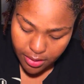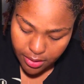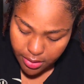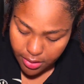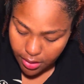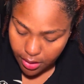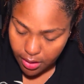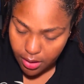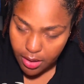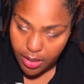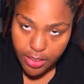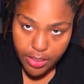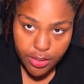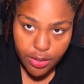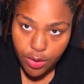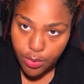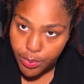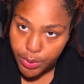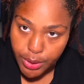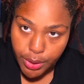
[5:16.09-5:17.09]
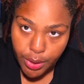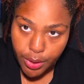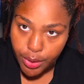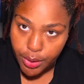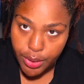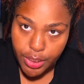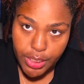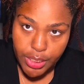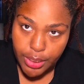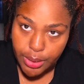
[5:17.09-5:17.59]
y'all already know what the girl
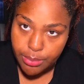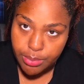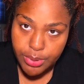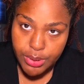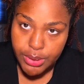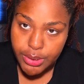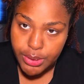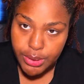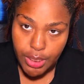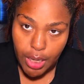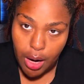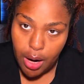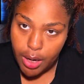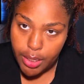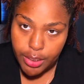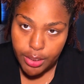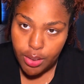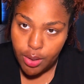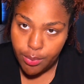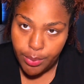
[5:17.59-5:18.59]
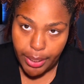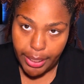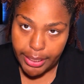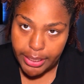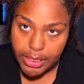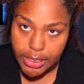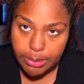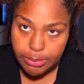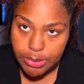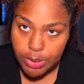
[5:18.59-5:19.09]
keeps. Y'all already know what I
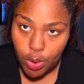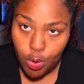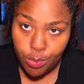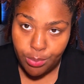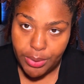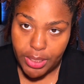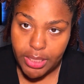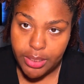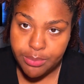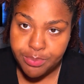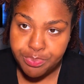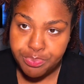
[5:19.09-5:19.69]
keeps on me.